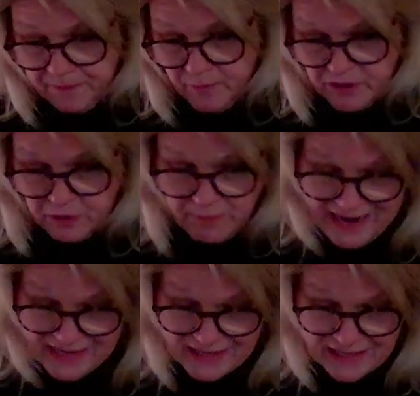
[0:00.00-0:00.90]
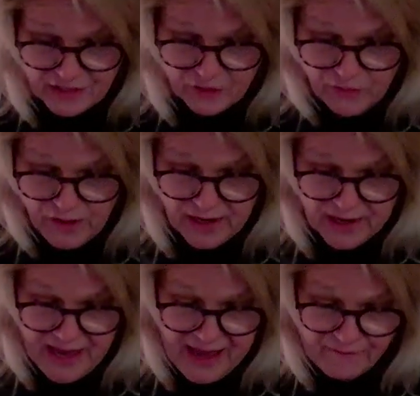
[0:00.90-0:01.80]
when you're painting and you've got a
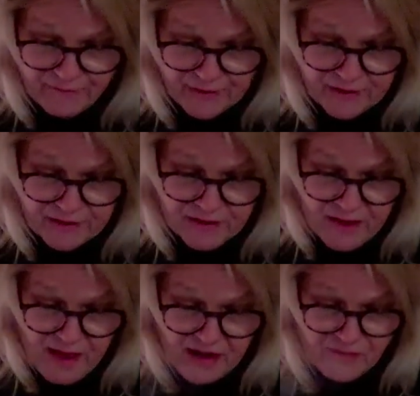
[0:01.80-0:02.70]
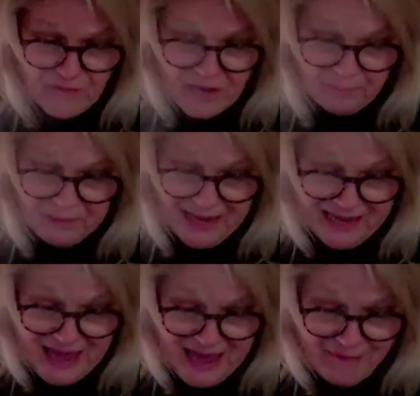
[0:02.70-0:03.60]
canvas, you've got a blank
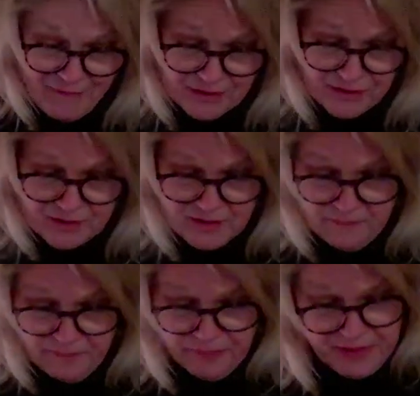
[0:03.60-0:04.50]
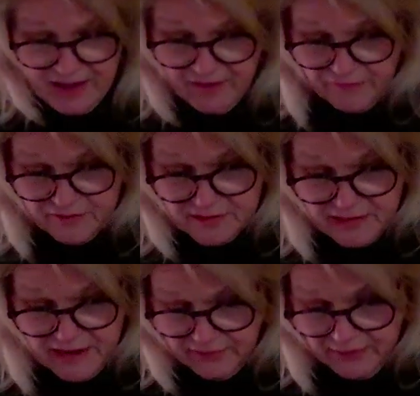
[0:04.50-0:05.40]
canvas. The canvas is
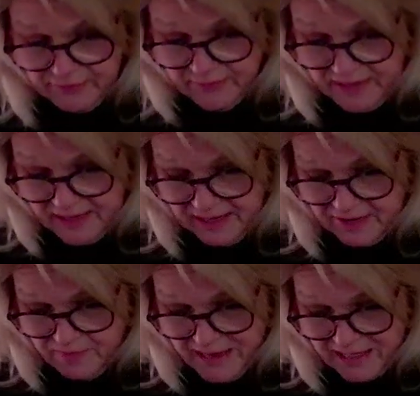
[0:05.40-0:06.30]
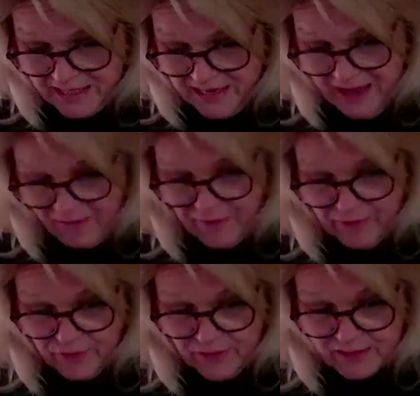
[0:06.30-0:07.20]
lovely, but it's meant to have other
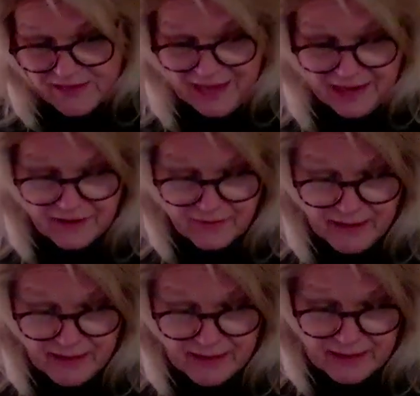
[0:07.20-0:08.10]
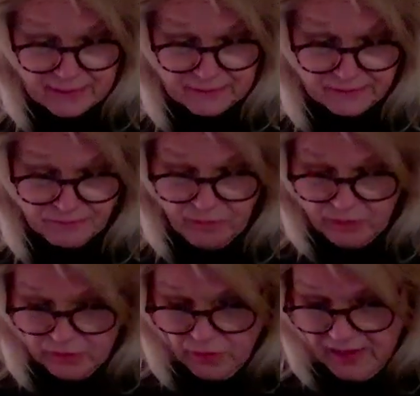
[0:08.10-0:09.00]
things added, right? So